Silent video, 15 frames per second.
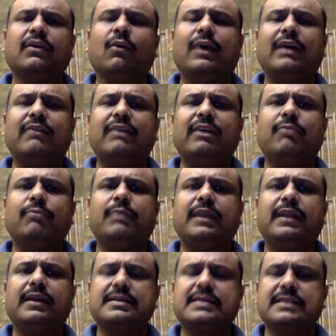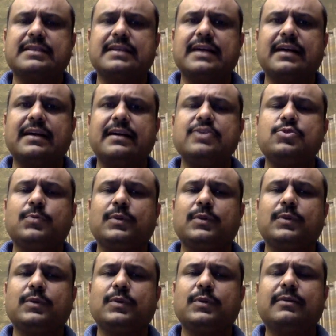where we have made such an
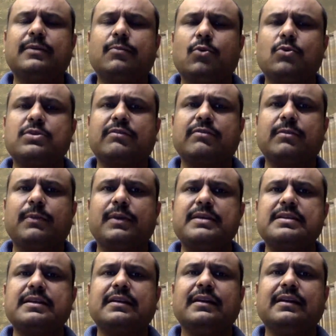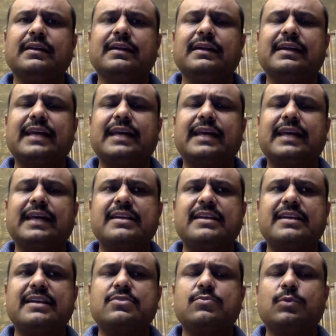arrangement that most of the patient can be
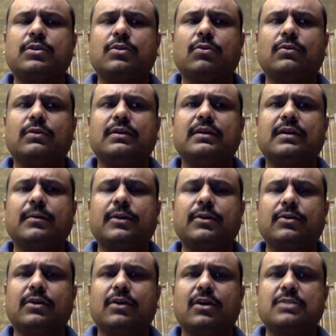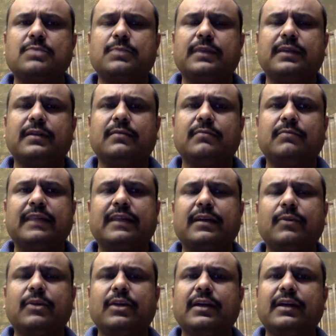managed without coming to the hospital by
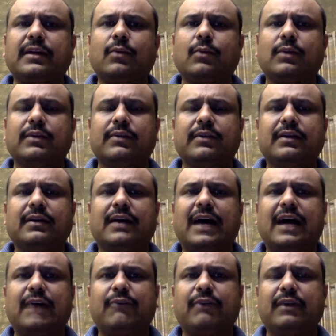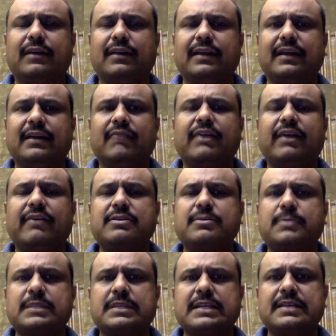communicating with our heart failure clinic. We have a
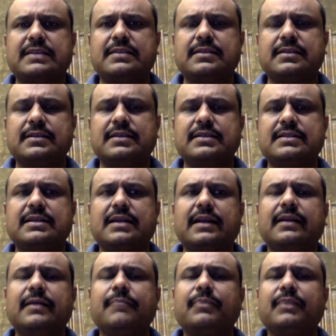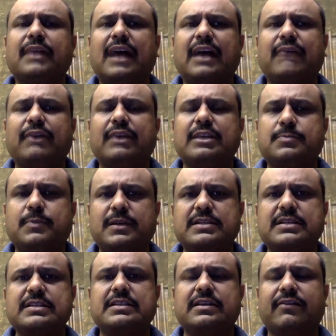specialized nurse and heart failure
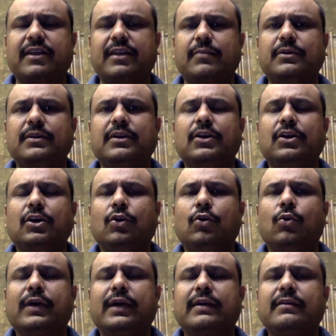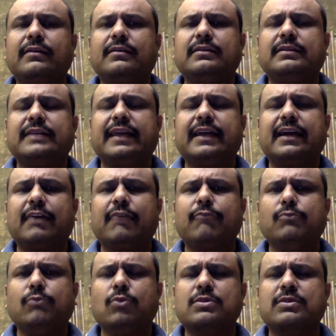specialist available who can take care
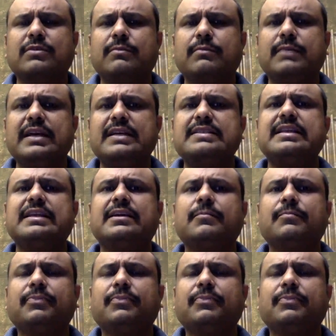of most of the basic